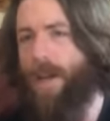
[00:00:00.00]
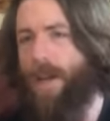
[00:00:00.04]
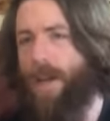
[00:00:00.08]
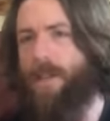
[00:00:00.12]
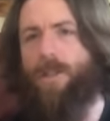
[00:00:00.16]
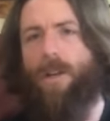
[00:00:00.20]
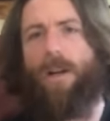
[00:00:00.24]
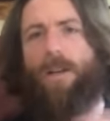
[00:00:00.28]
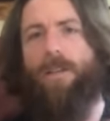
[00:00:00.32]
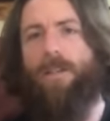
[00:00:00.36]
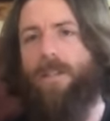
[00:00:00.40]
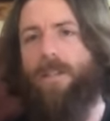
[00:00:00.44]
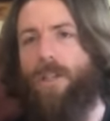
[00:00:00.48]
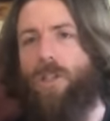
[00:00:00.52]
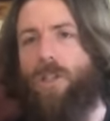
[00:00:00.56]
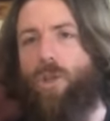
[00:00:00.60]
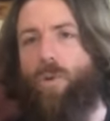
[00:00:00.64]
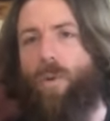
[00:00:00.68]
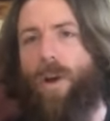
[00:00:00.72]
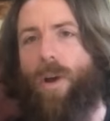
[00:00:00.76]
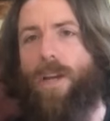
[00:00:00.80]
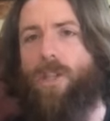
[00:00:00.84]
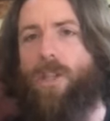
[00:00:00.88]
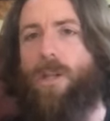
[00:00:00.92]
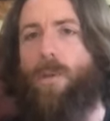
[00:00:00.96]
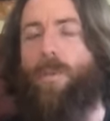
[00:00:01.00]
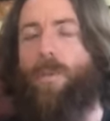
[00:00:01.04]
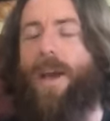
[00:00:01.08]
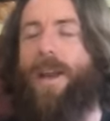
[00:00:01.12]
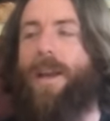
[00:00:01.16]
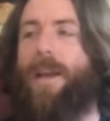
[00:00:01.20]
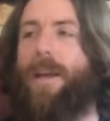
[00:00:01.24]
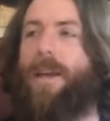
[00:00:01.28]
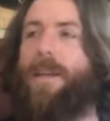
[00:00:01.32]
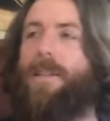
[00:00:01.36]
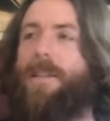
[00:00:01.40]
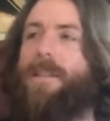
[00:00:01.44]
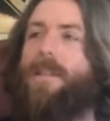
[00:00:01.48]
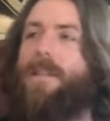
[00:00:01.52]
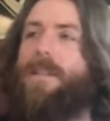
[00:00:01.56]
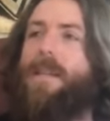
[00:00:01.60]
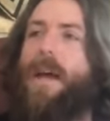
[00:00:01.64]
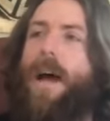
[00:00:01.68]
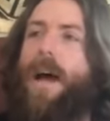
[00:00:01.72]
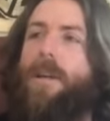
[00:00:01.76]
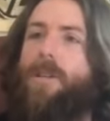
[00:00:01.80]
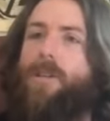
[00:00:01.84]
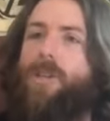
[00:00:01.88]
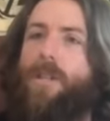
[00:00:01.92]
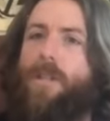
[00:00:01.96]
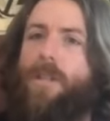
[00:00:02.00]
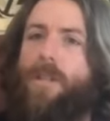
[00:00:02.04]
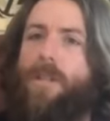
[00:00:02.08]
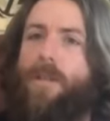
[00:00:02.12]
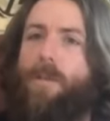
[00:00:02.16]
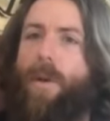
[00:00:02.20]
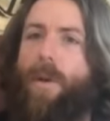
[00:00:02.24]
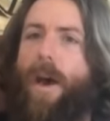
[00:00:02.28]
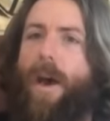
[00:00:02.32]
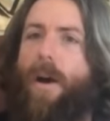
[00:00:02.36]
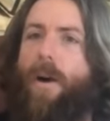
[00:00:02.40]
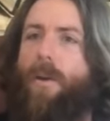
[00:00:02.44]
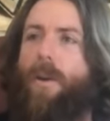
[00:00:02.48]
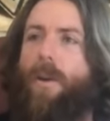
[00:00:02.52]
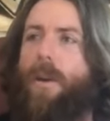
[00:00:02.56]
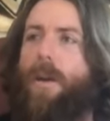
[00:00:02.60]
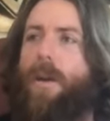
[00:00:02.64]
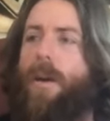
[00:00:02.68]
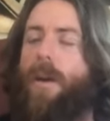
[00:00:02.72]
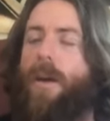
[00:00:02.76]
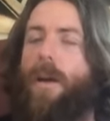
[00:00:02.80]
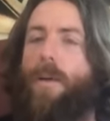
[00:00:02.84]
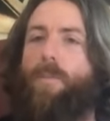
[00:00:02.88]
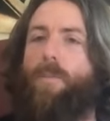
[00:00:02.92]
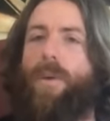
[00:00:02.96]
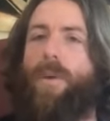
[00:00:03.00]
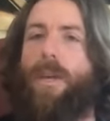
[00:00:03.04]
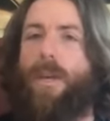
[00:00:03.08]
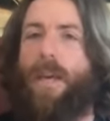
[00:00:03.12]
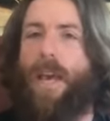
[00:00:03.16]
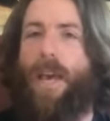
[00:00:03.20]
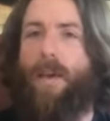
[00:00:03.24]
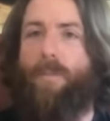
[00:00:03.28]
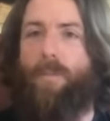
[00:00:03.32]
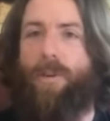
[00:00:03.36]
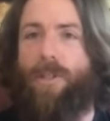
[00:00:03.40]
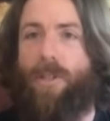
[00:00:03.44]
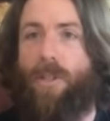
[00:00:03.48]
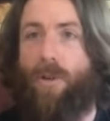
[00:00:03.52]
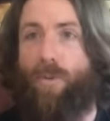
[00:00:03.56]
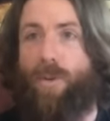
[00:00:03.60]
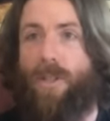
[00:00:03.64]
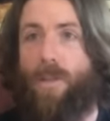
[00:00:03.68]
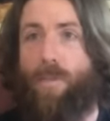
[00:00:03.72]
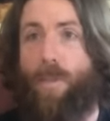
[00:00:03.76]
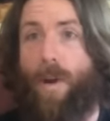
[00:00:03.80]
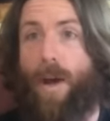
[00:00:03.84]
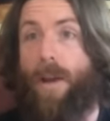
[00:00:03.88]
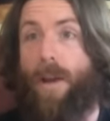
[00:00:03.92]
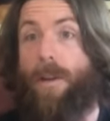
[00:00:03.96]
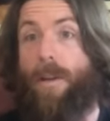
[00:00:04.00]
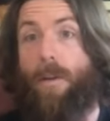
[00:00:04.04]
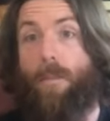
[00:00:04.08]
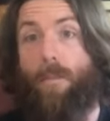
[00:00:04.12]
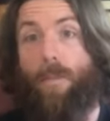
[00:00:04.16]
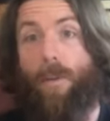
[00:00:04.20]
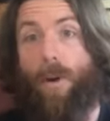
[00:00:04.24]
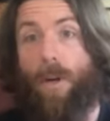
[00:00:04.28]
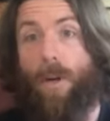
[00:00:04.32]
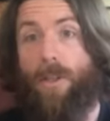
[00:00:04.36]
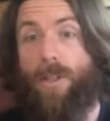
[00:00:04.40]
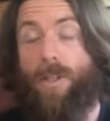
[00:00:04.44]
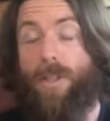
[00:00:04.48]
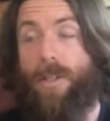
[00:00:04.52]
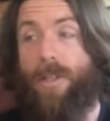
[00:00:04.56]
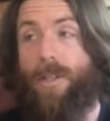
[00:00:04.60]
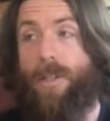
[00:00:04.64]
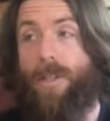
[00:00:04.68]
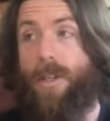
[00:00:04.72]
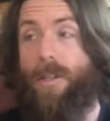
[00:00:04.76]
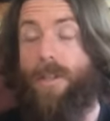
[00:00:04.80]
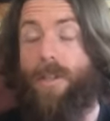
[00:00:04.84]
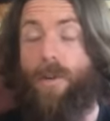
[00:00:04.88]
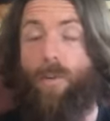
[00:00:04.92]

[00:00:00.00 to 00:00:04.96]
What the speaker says: It's all situation dependent, because it's not just about being able to respond in emergencies.